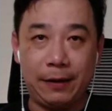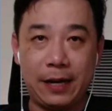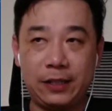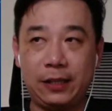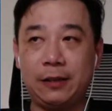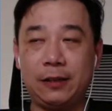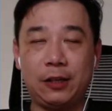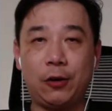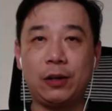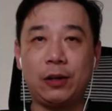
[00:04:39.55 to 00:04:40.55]
As in,
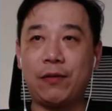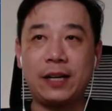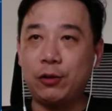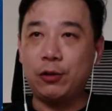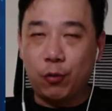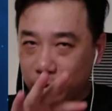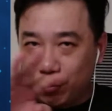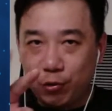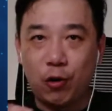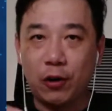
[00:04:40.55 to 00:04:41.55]
if I need to walk you
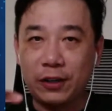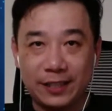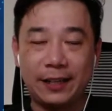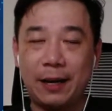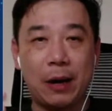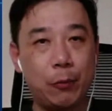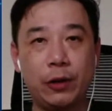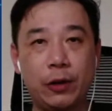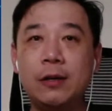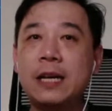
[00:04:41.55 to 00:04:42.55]
through on the setup, I will.